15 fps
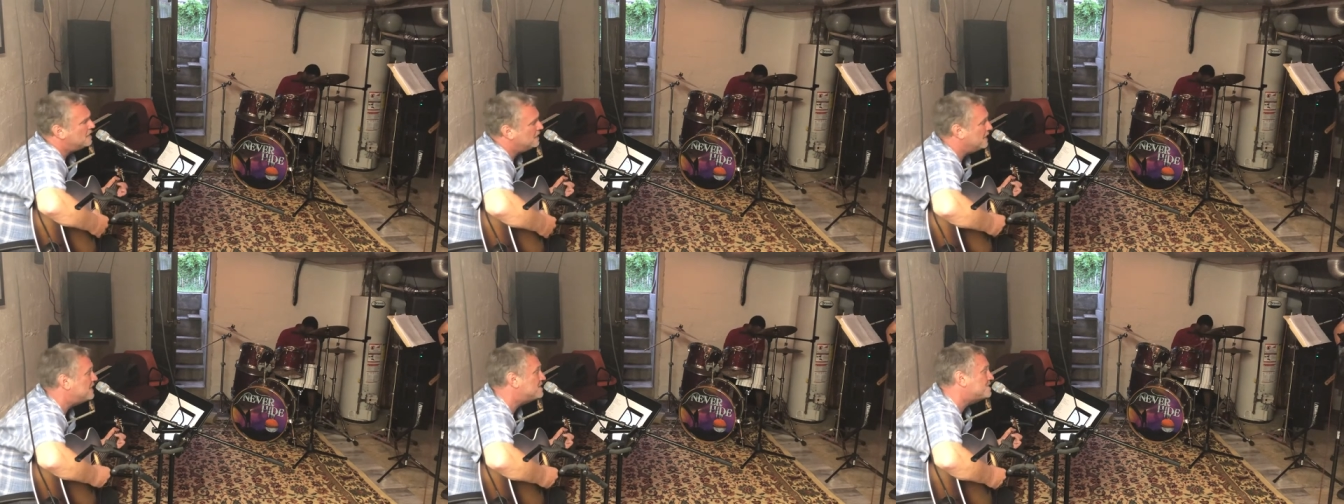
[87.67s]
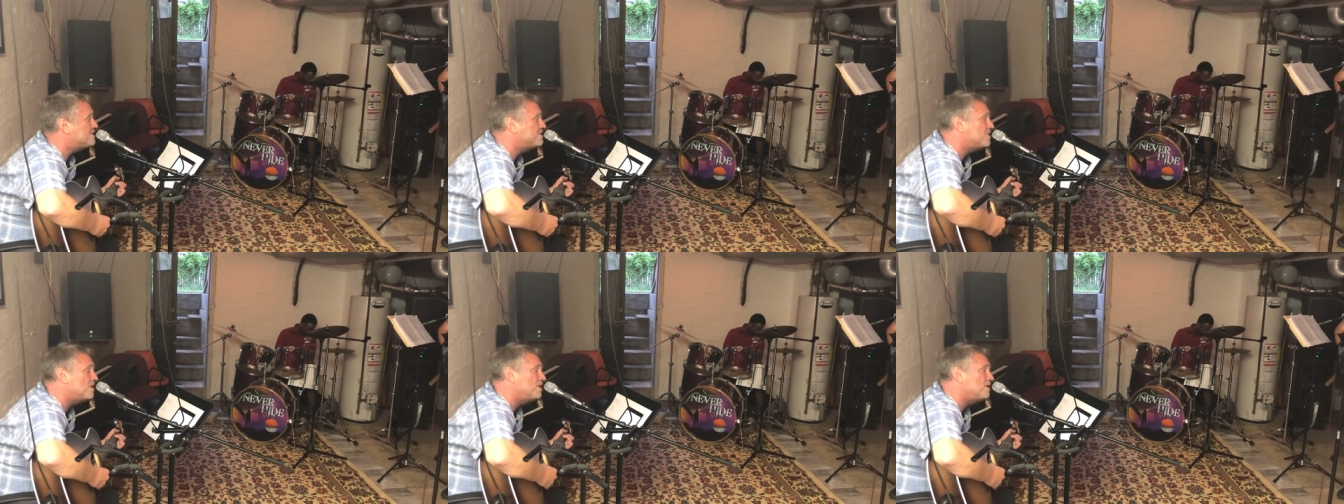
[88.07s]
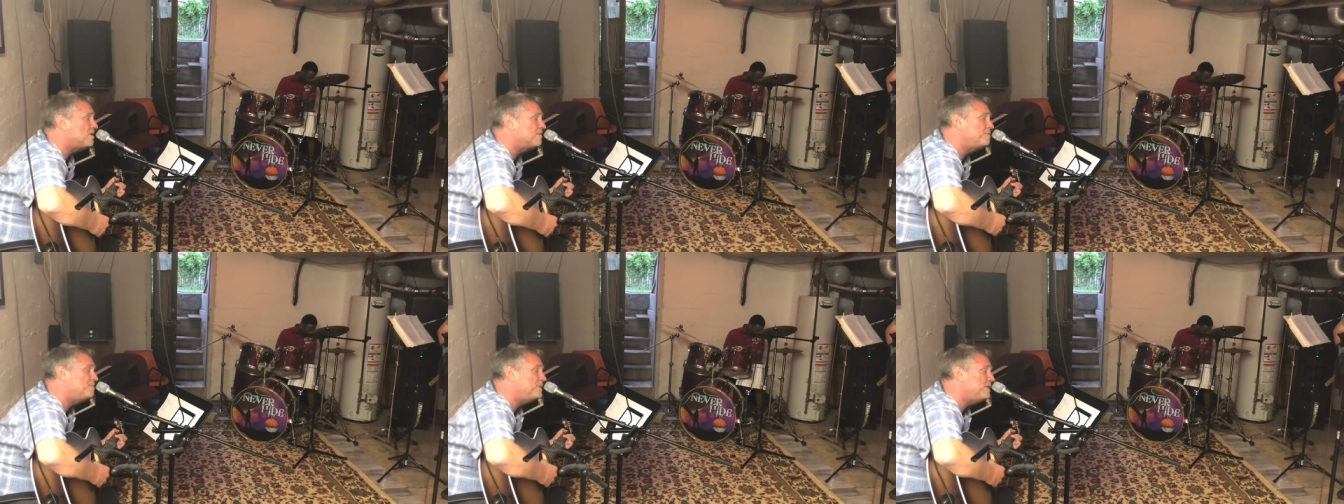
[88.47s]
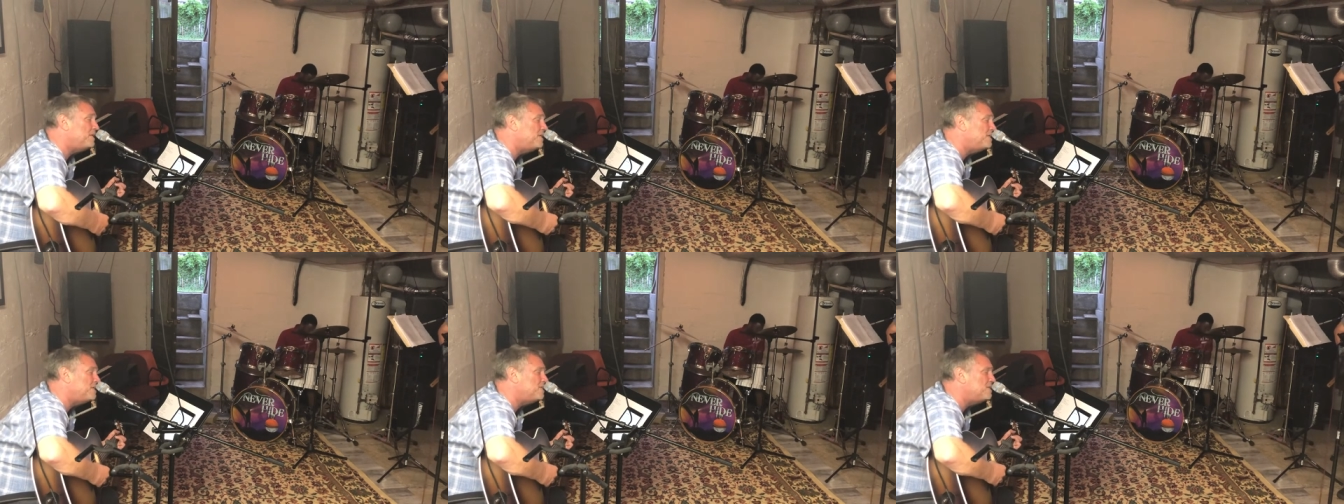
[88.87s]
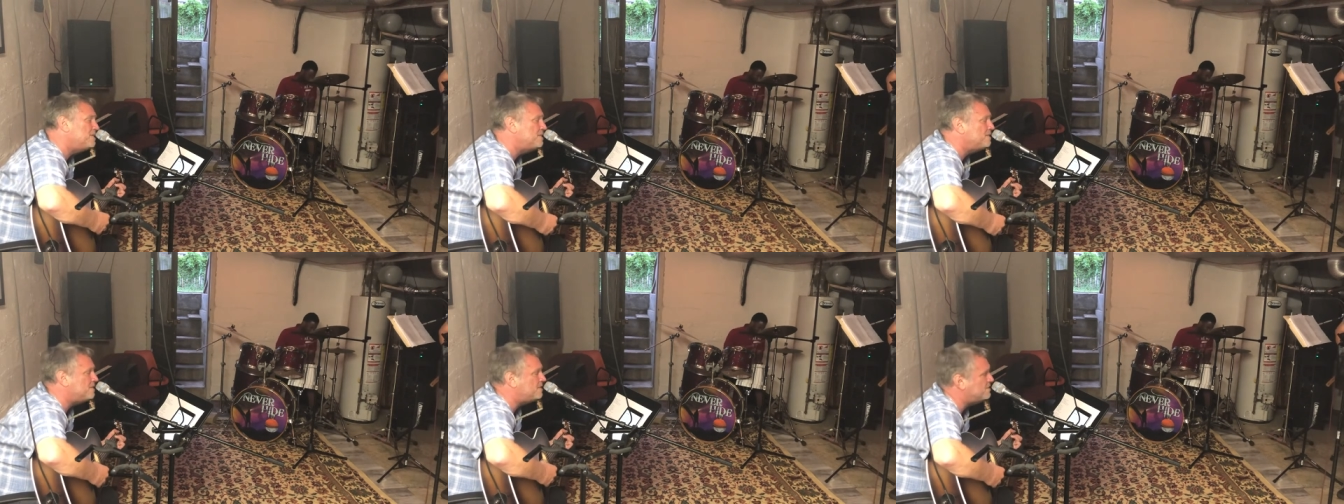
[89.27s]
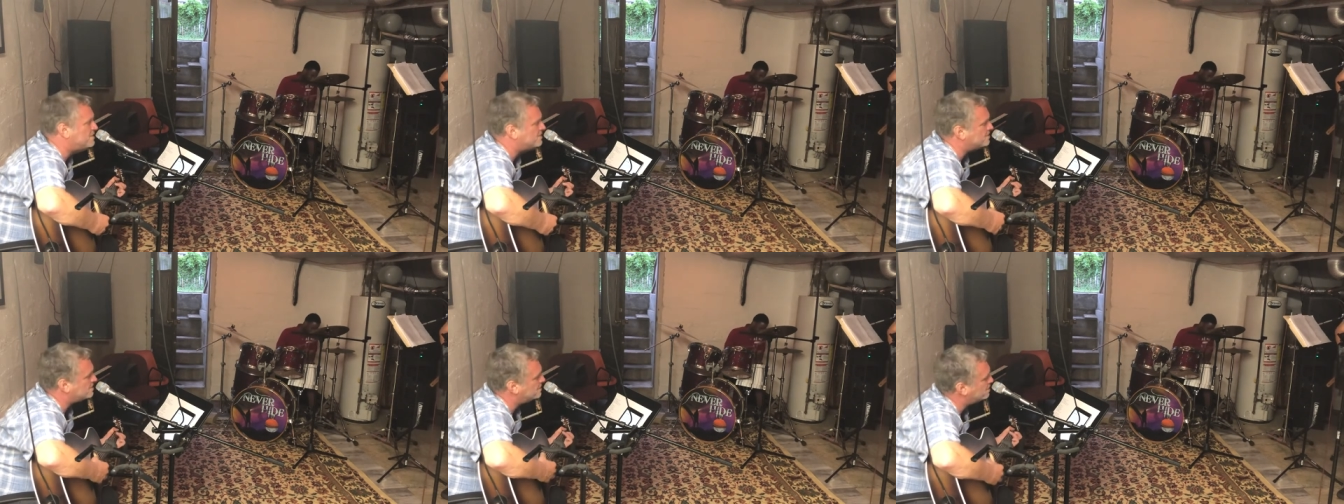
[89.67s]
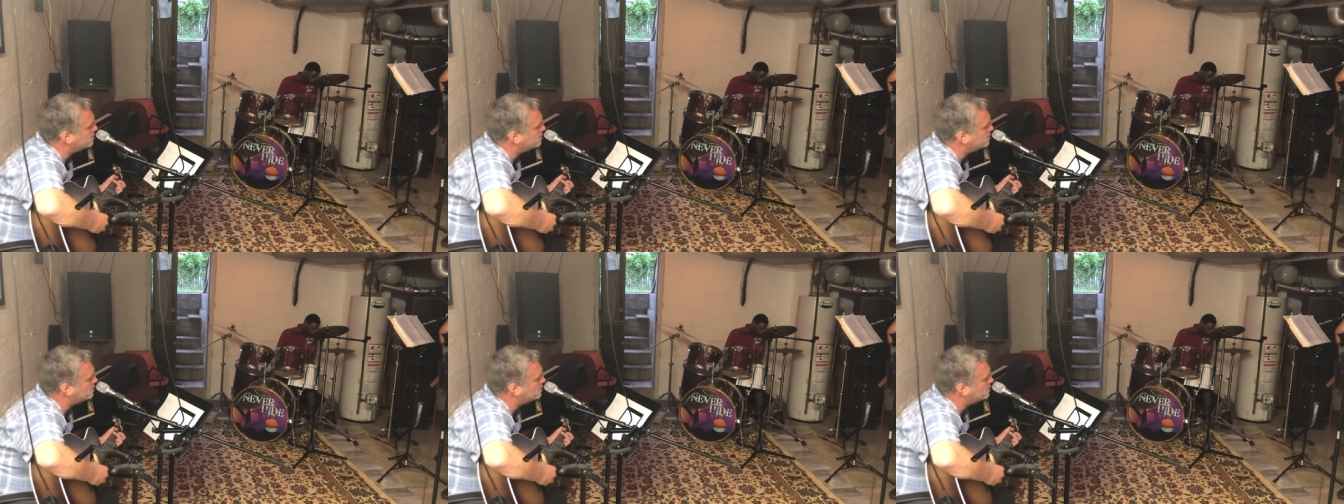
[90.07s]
Let's talk of peace and